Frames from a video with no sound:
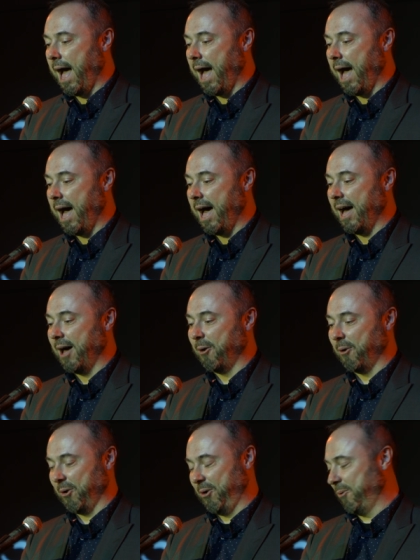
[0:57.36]
Uh,
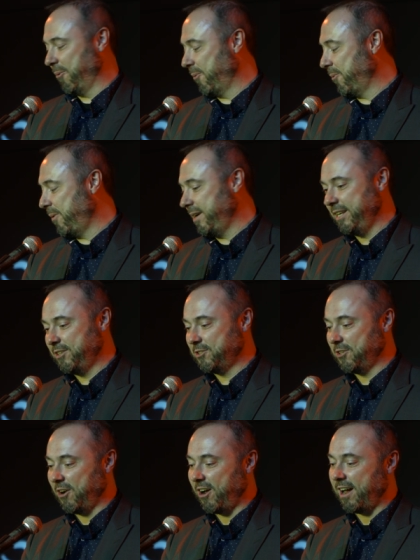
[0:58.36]
what he
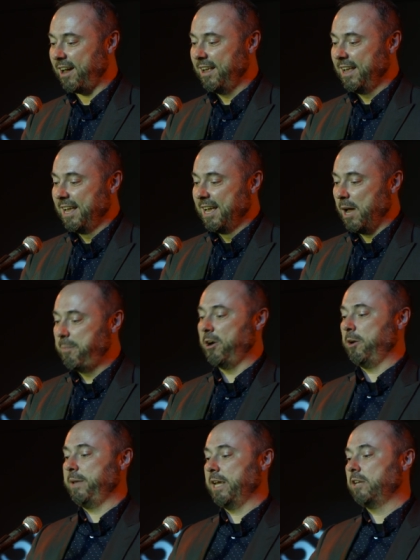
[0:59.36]
saw appeared
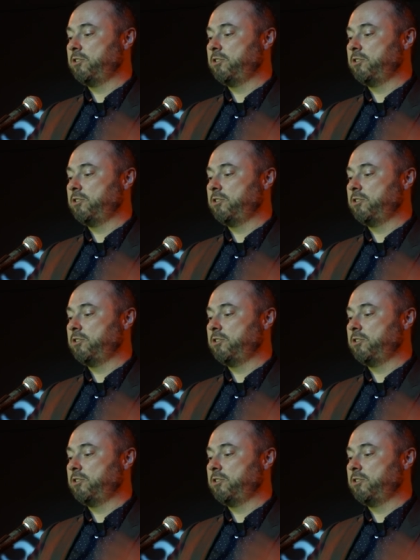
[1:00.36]
to be a